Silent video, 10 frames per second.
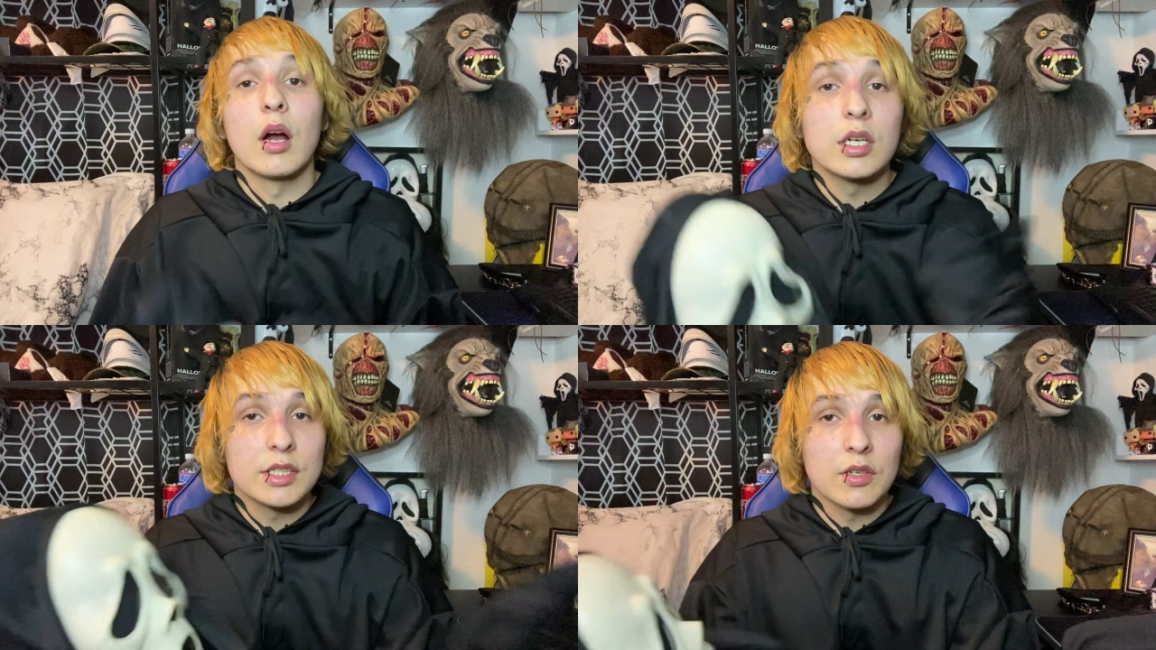
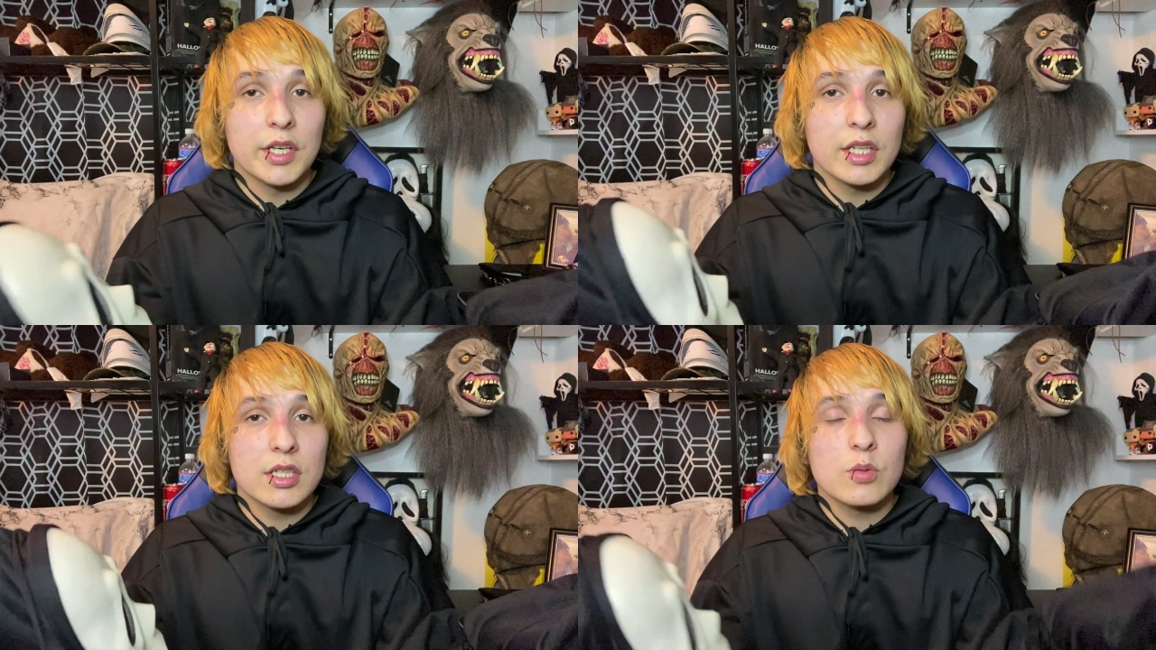Speaker 1: All right,
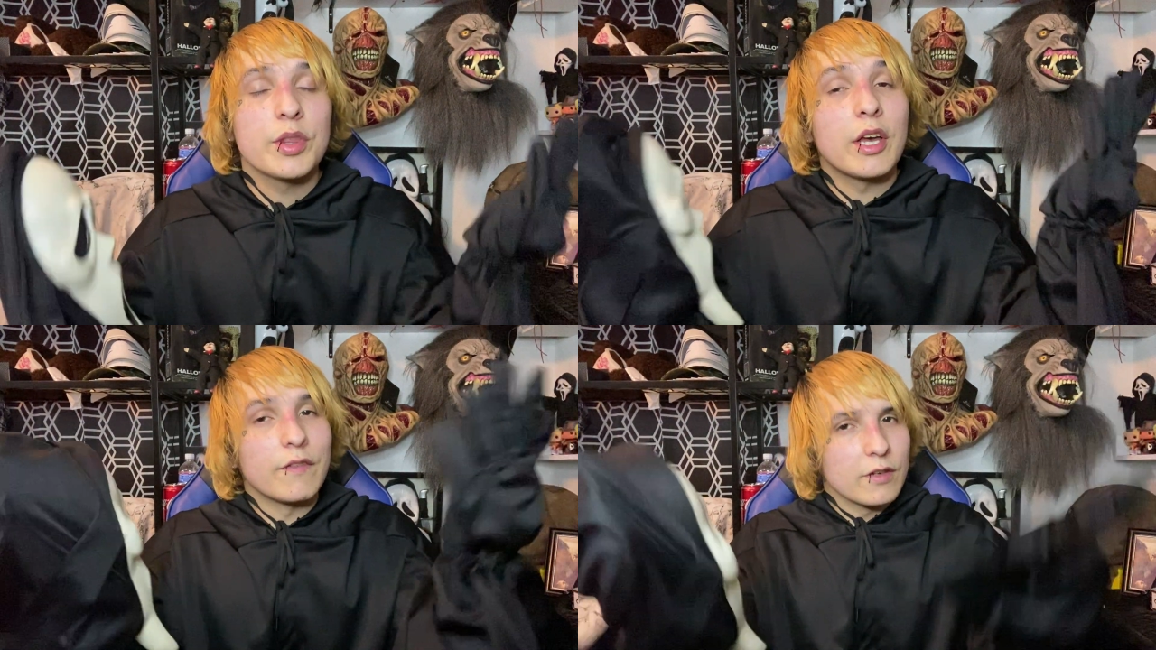so killers,
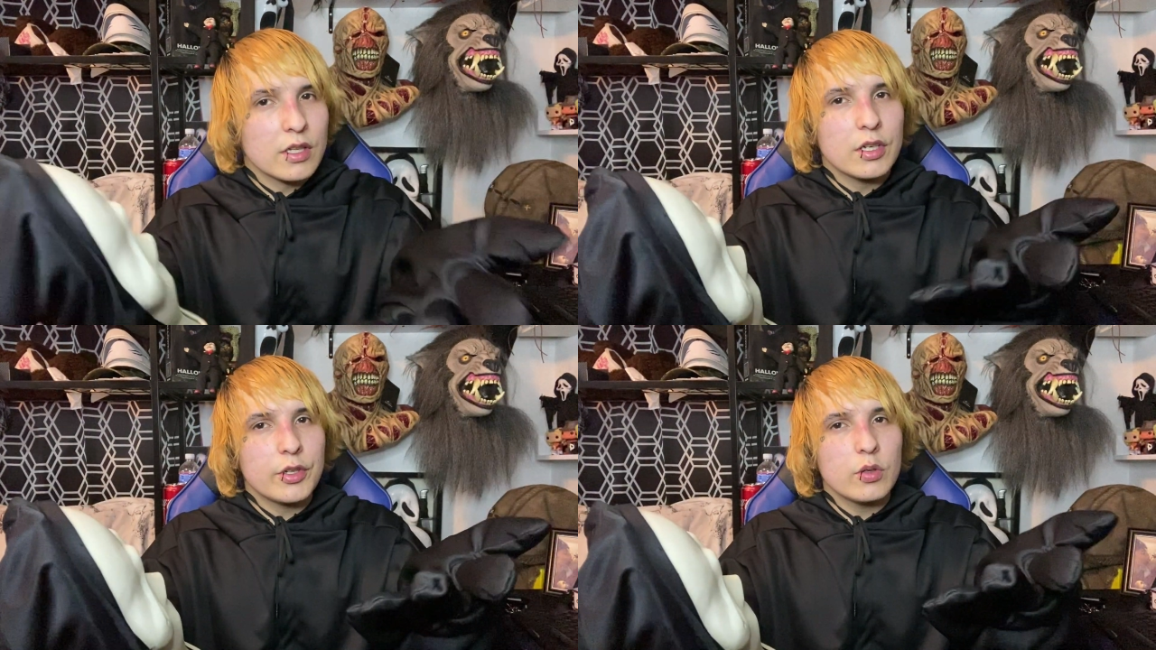without
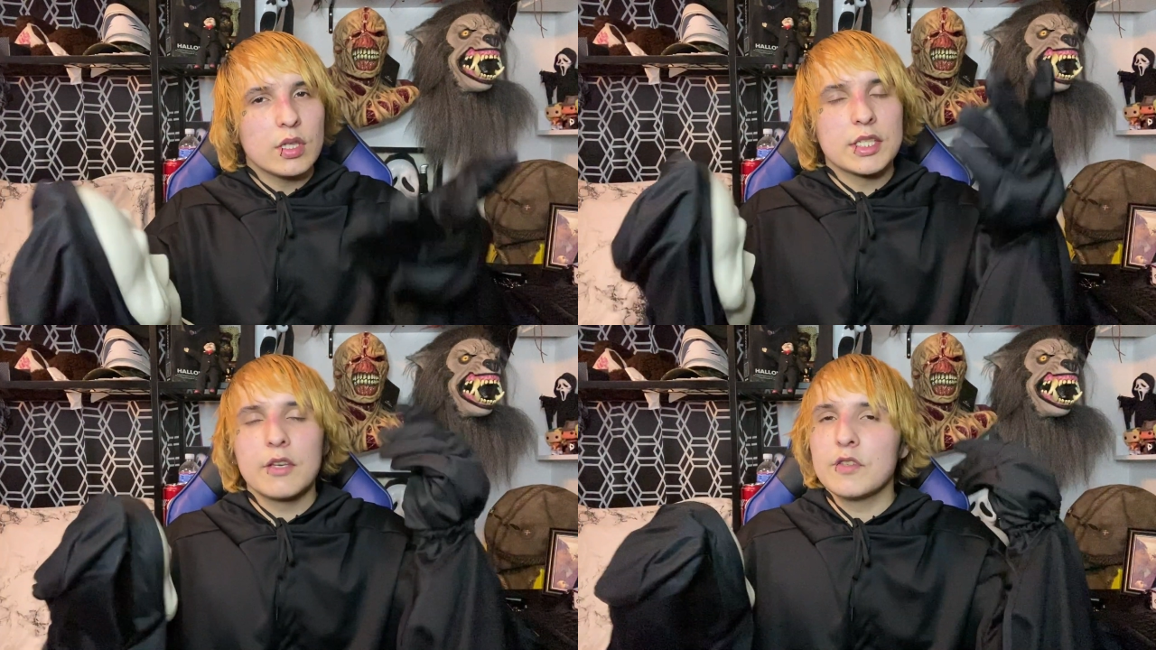further
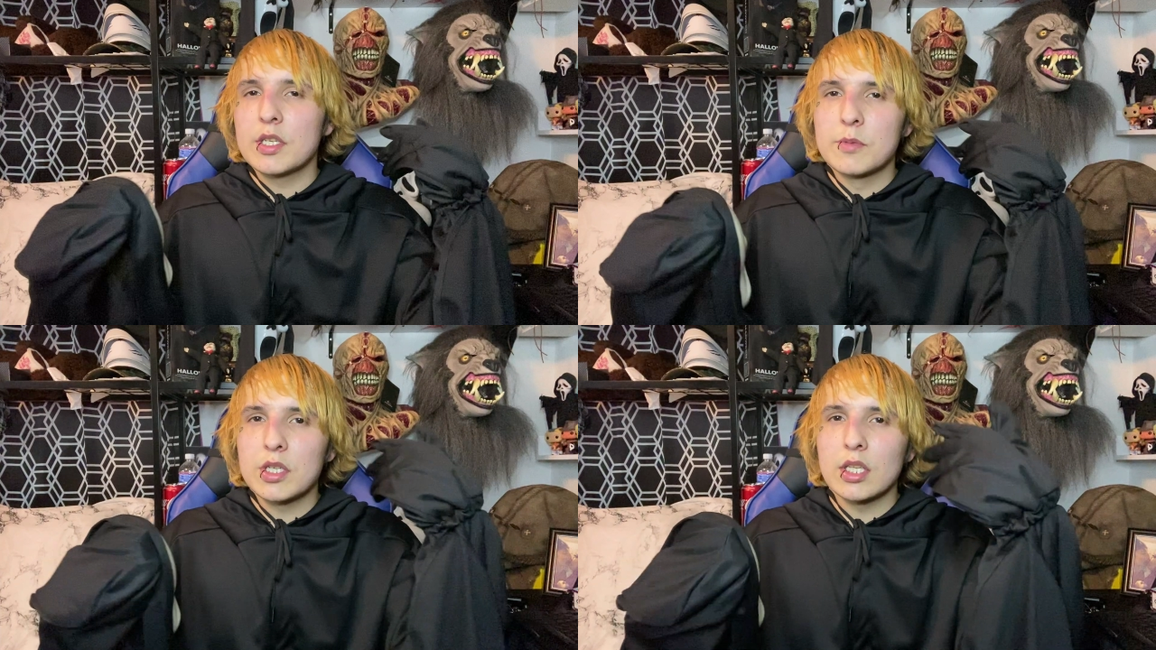ado, let's give you
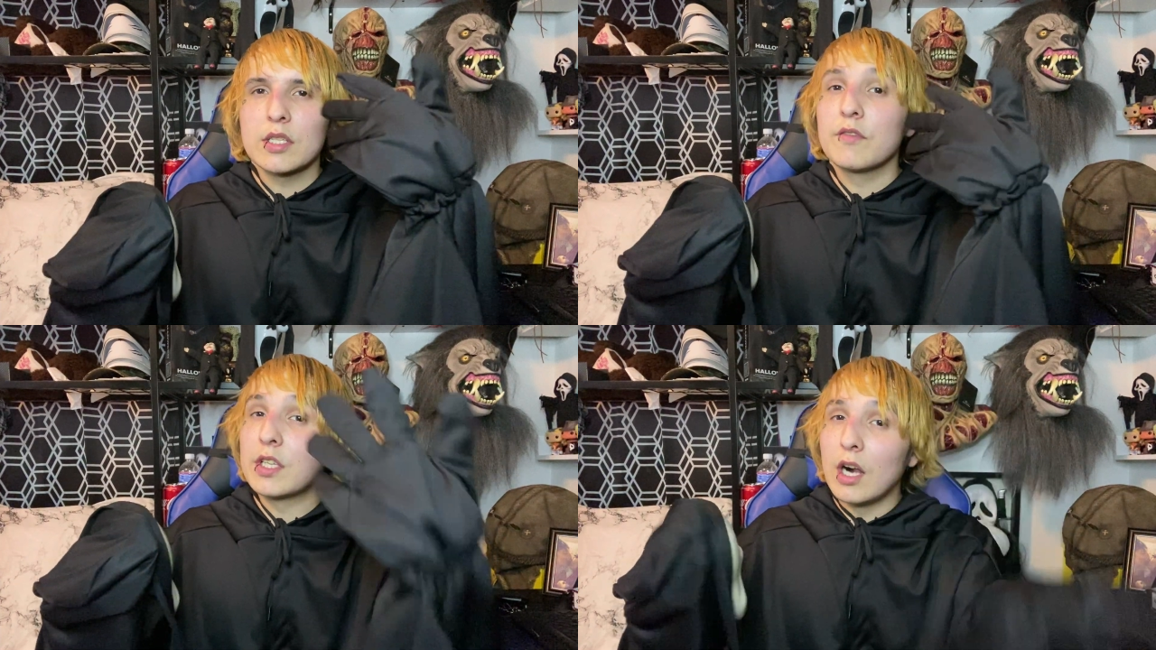some
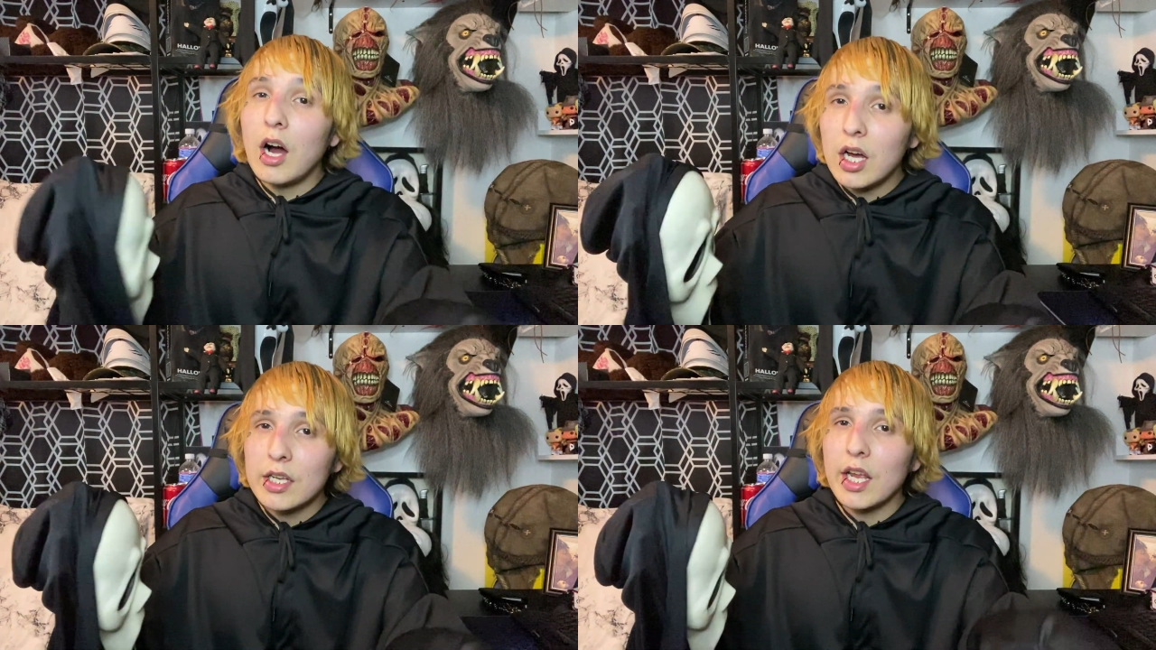shots of it
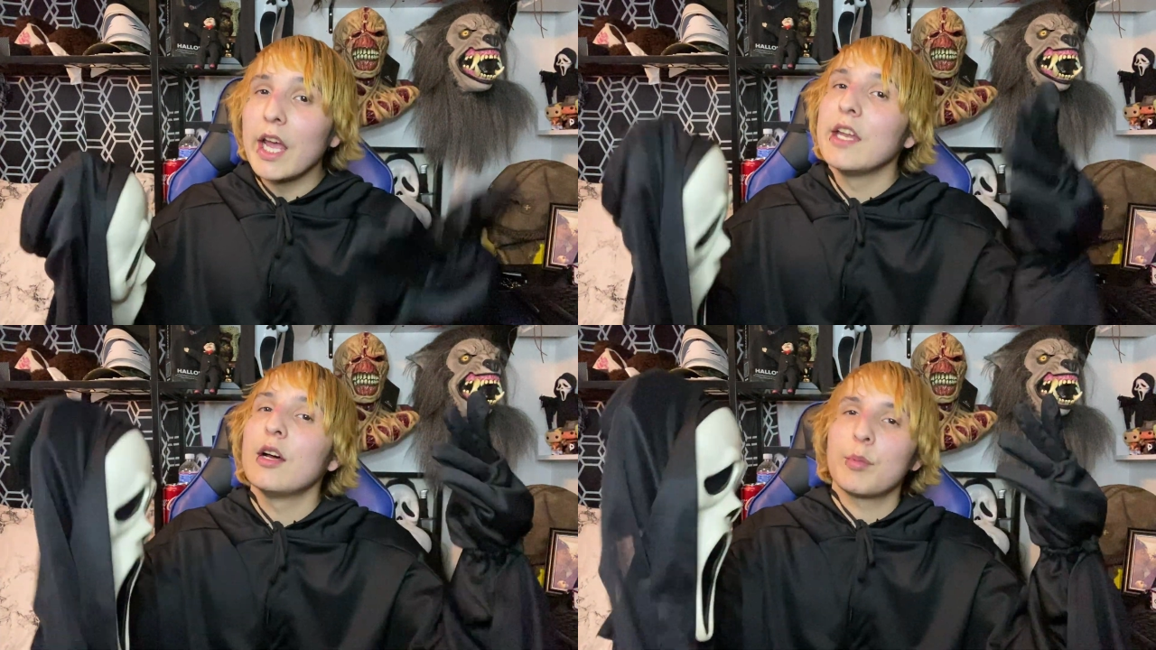on
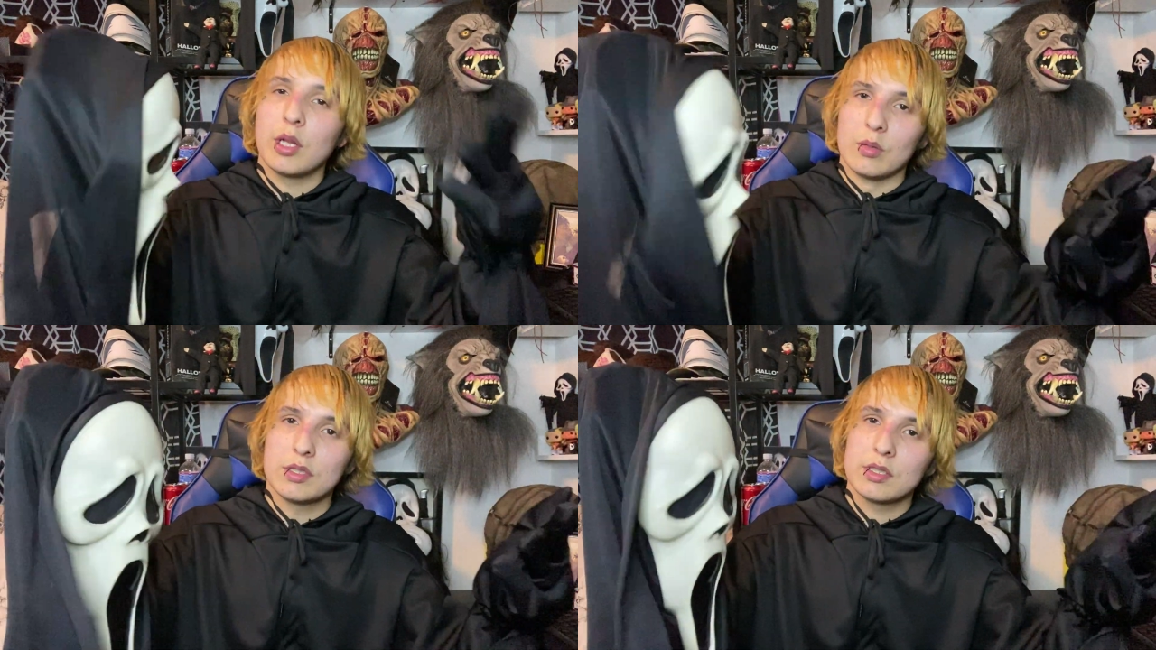and up
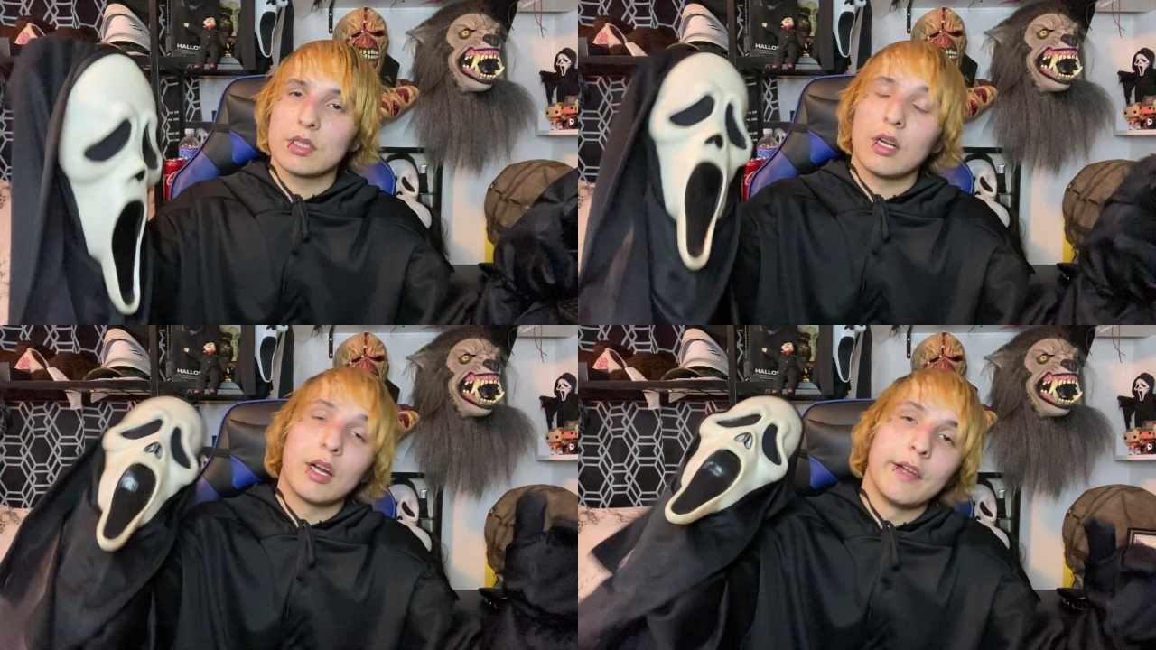close.
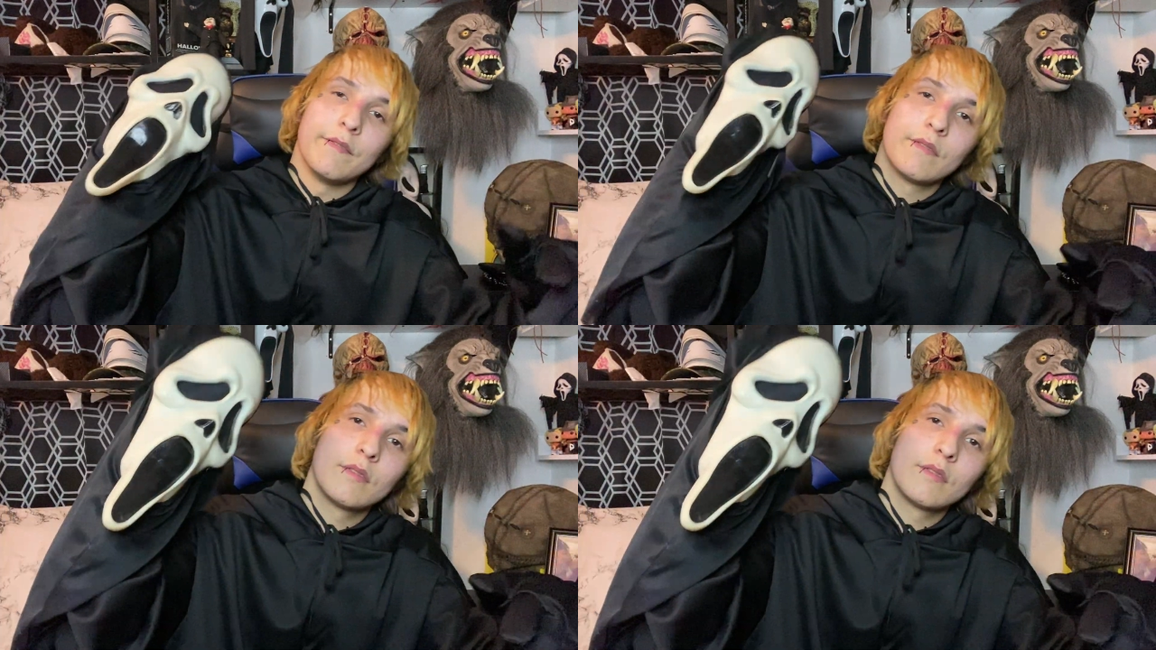All right.